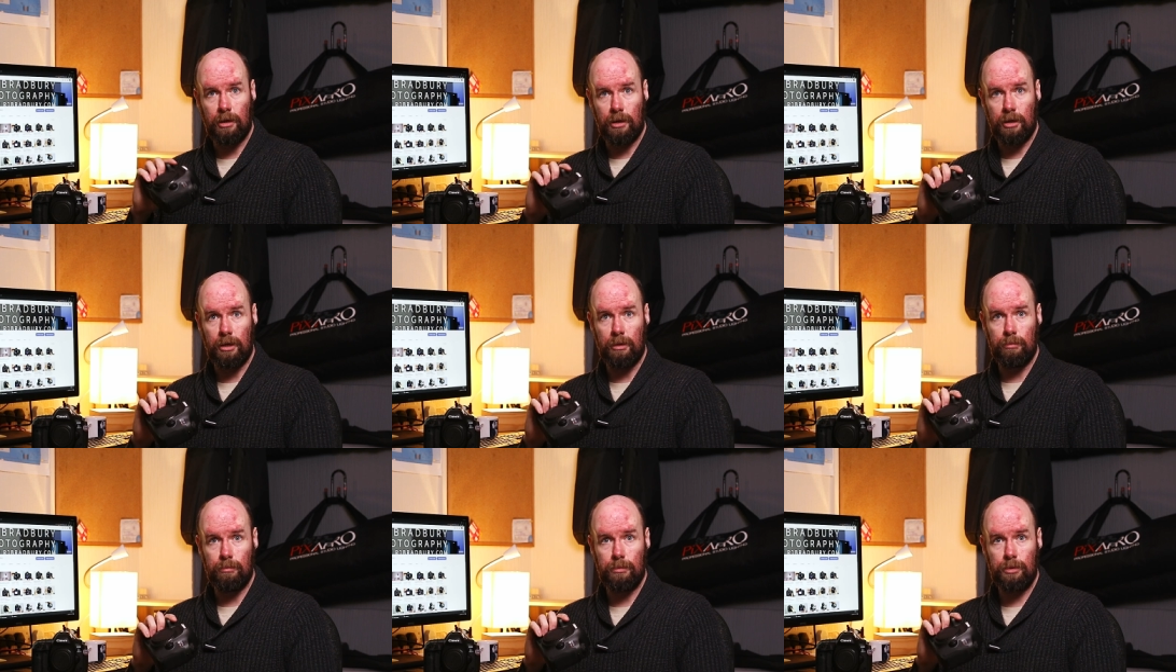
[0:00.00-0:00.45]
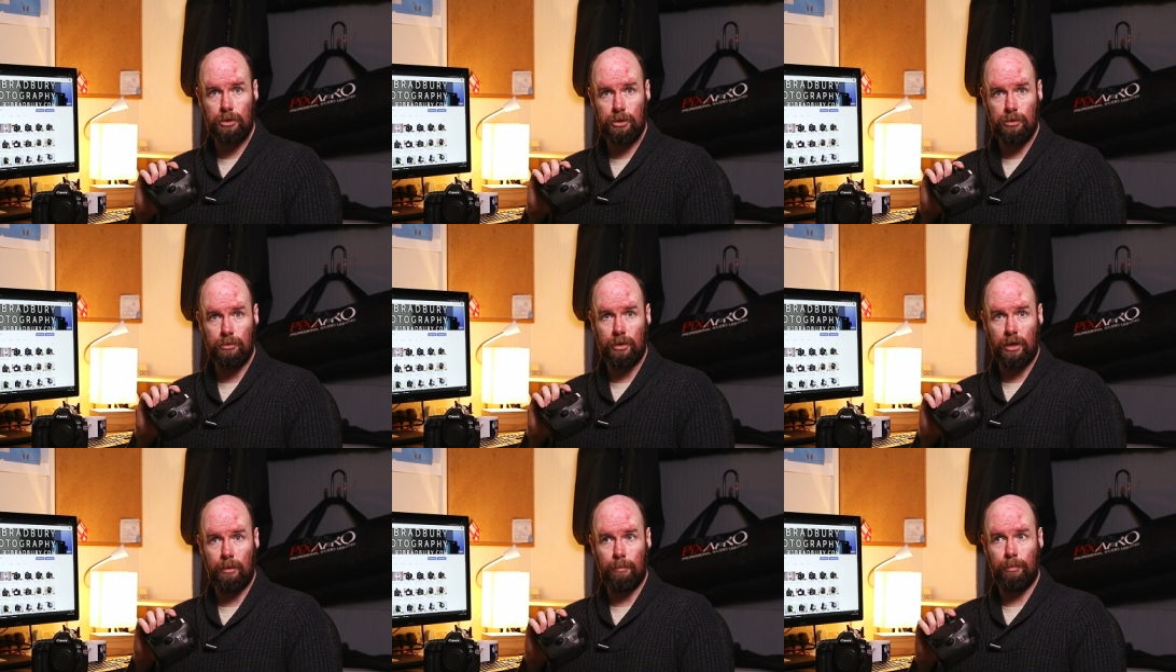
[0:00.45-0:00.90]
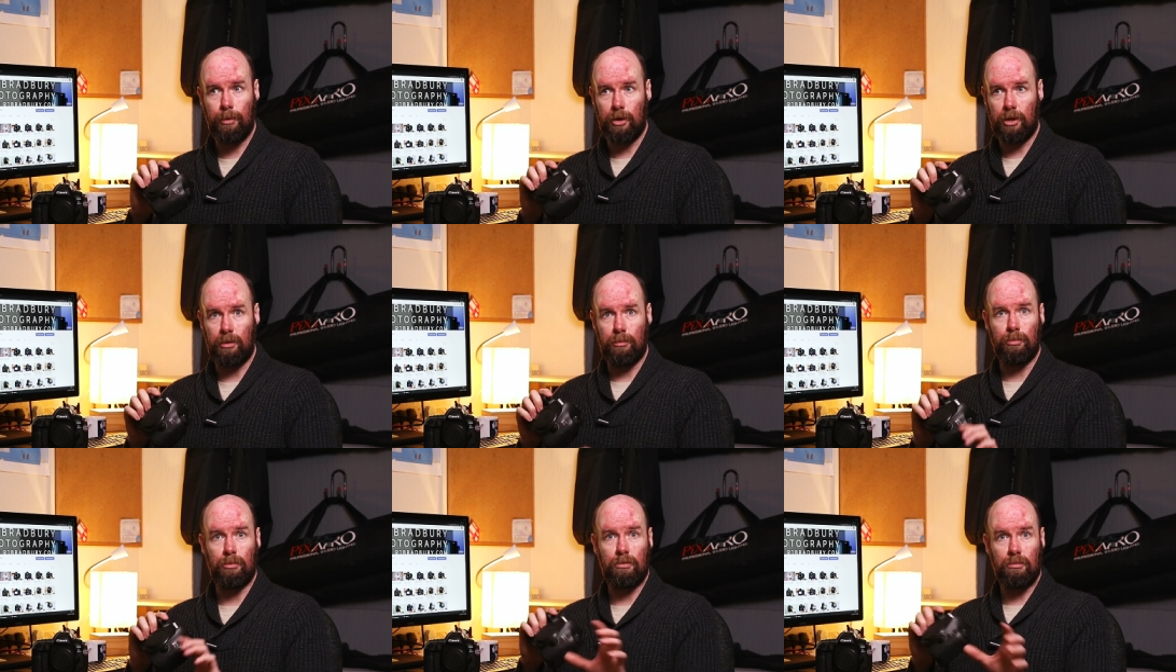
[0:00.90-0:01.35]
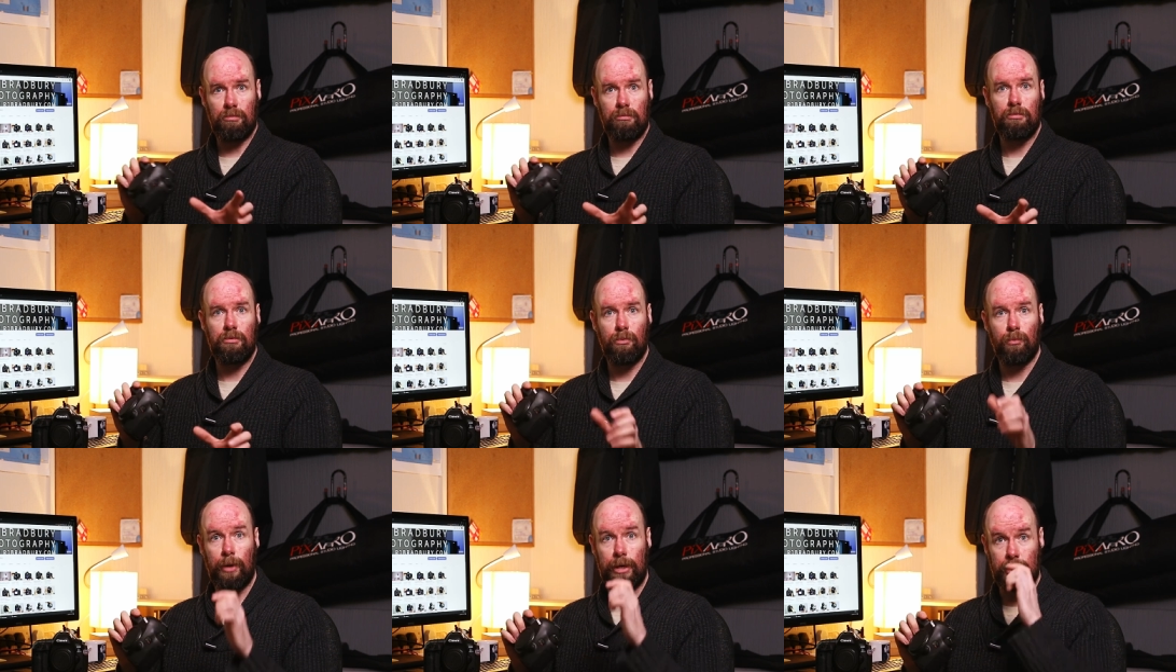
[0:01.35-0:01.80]
um, to that body, but
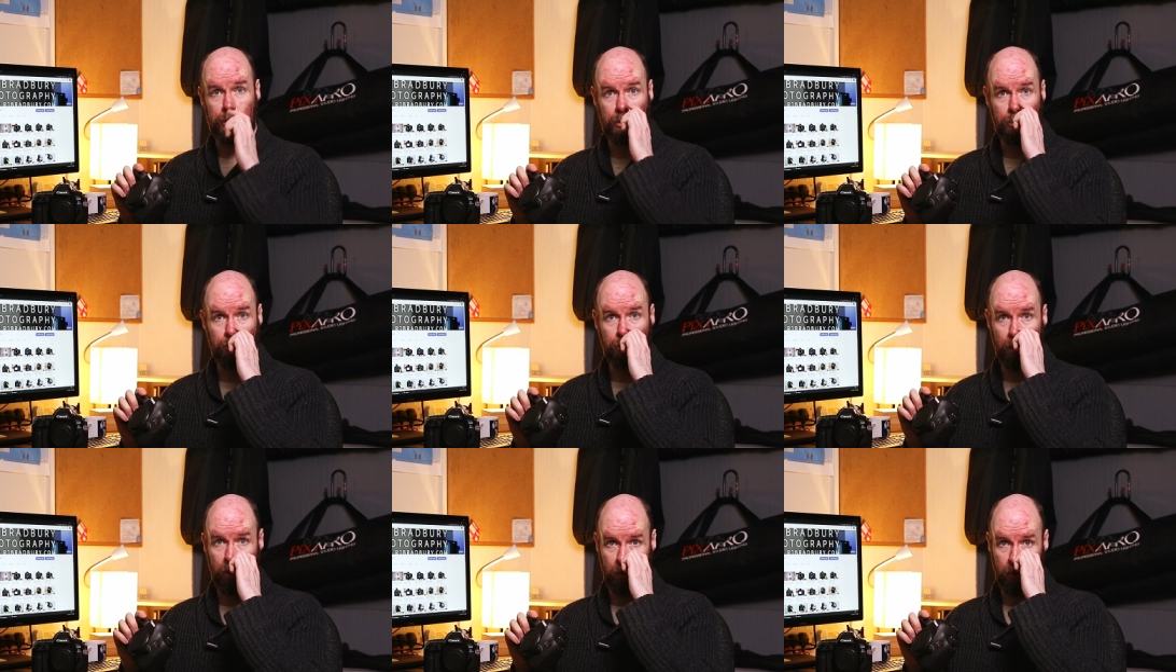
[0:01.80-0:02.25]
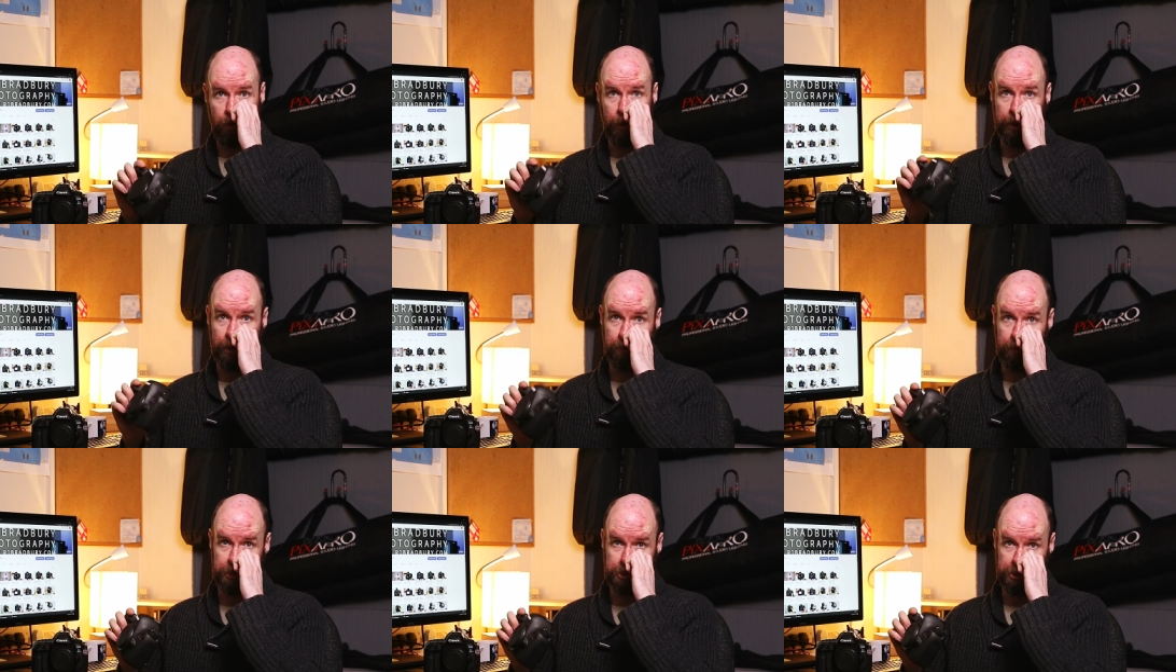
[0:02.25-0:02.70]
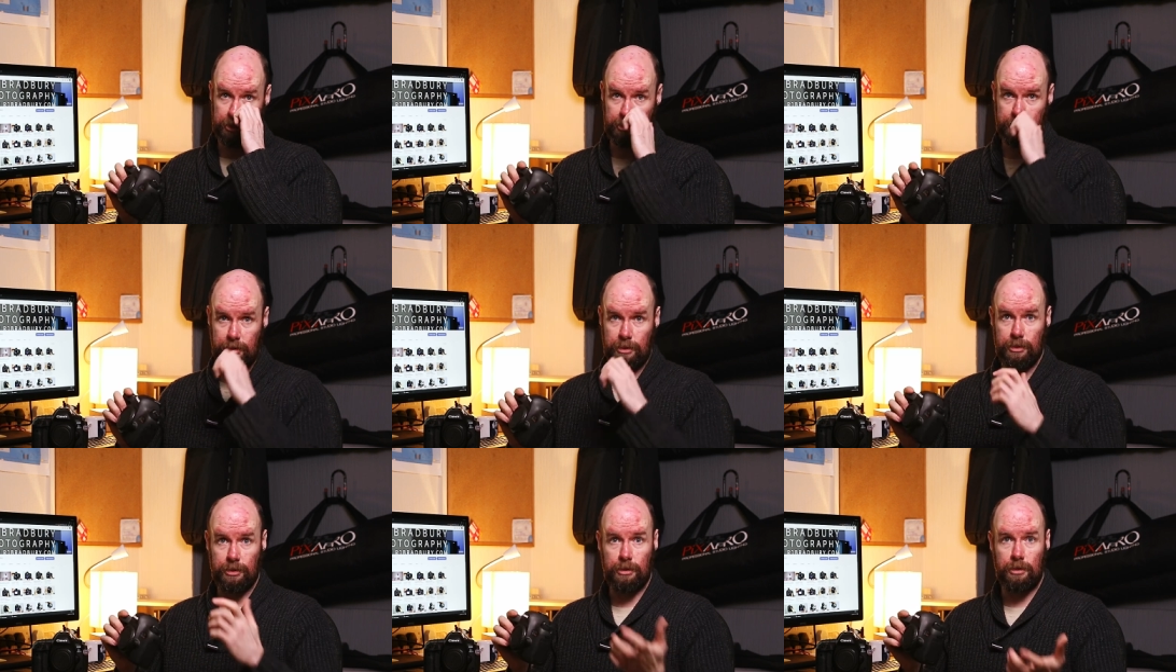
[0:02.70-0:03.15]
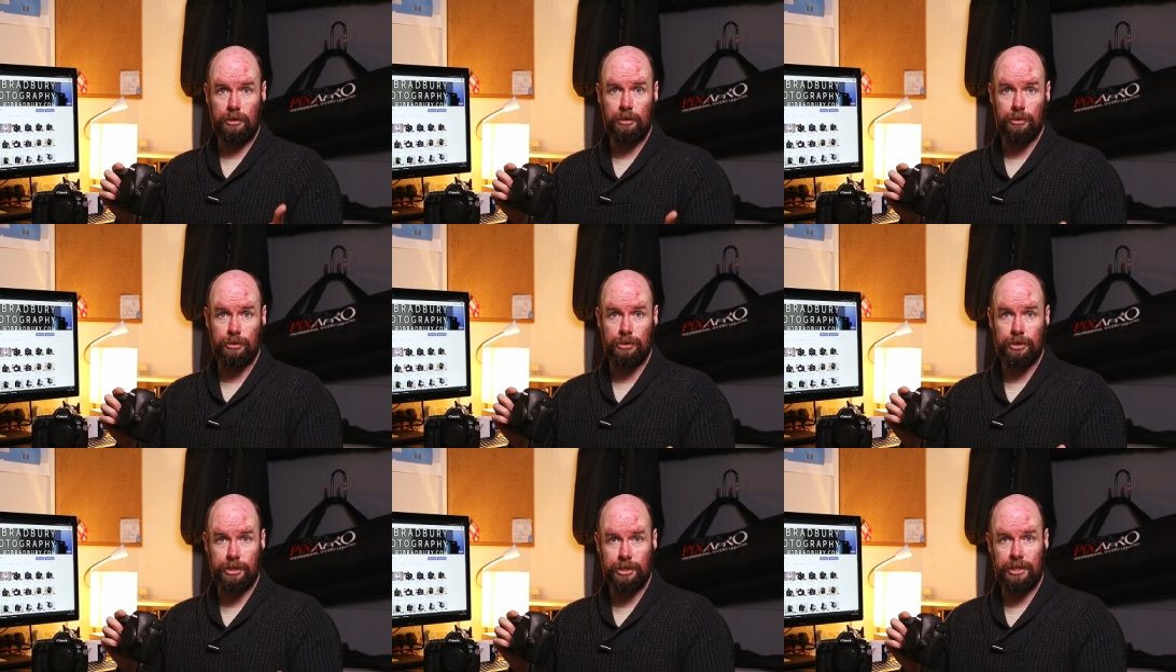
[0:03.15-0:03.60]
when you know when the business can,
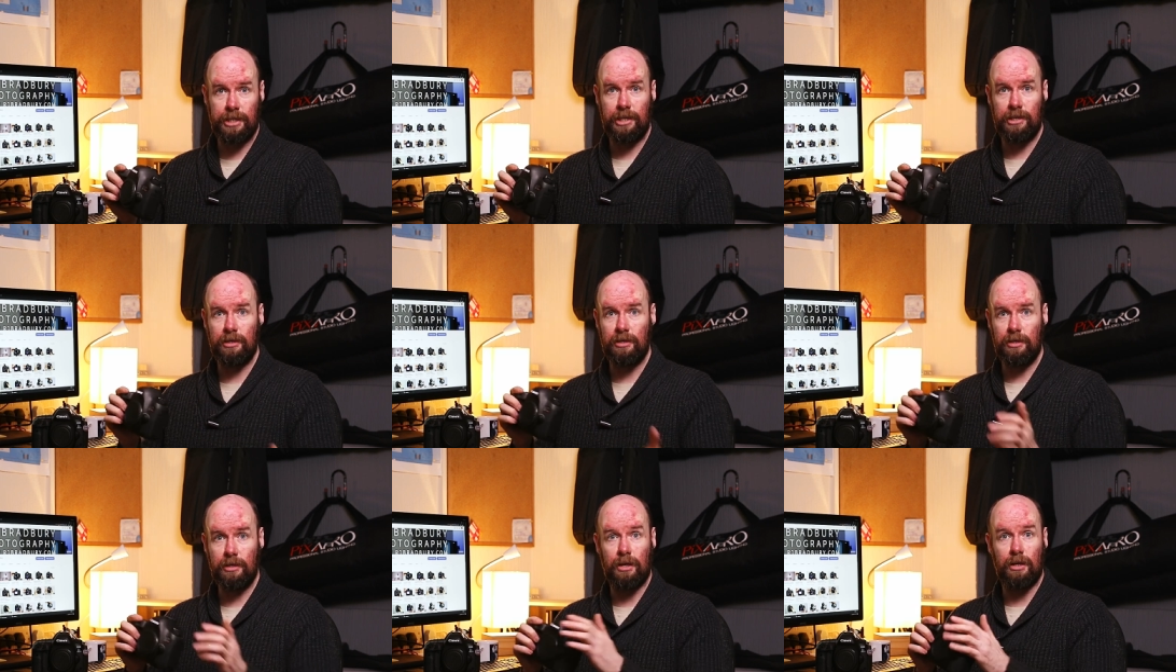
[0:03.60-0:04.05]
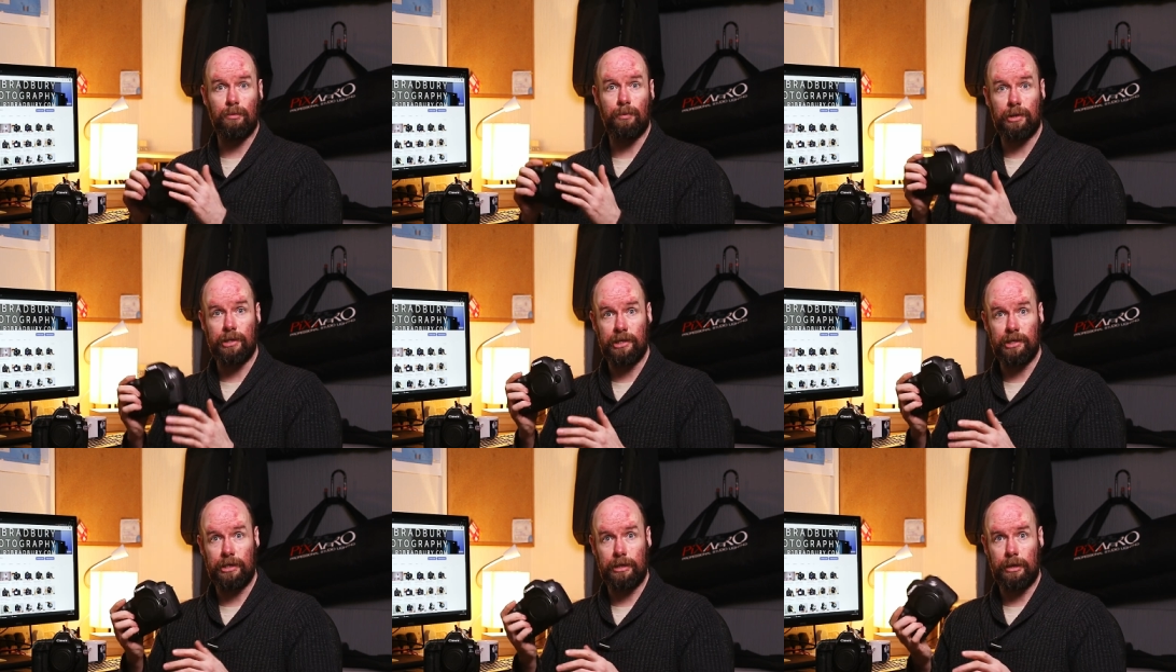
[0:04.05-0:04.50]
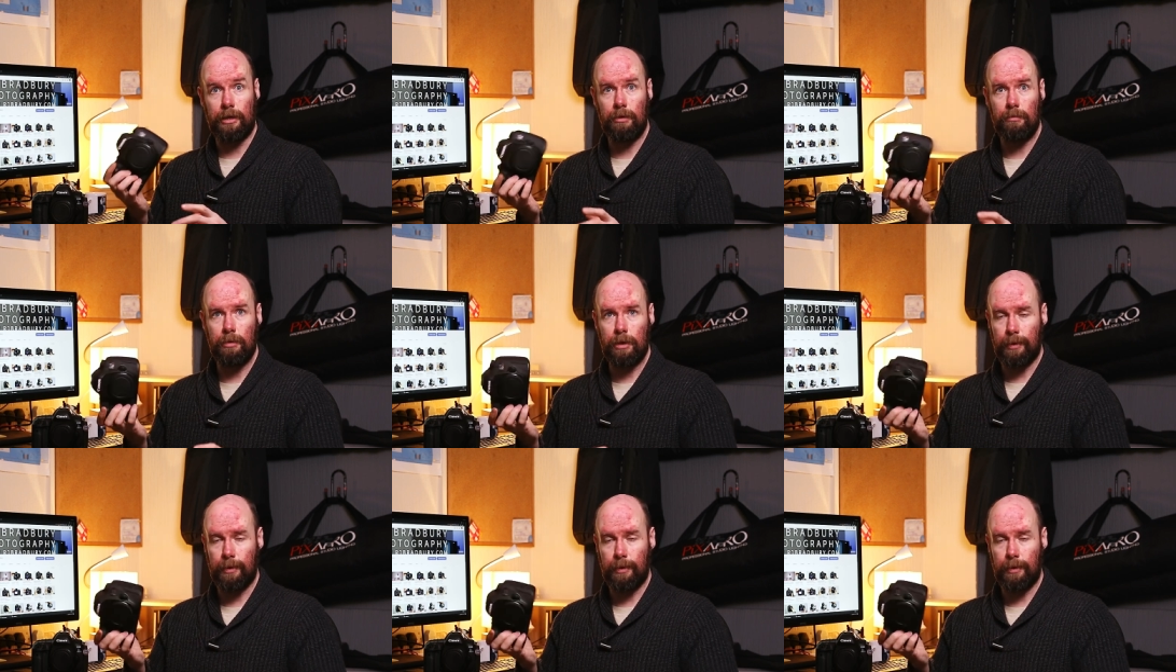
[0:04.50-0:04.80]
can sustain it and when you need it.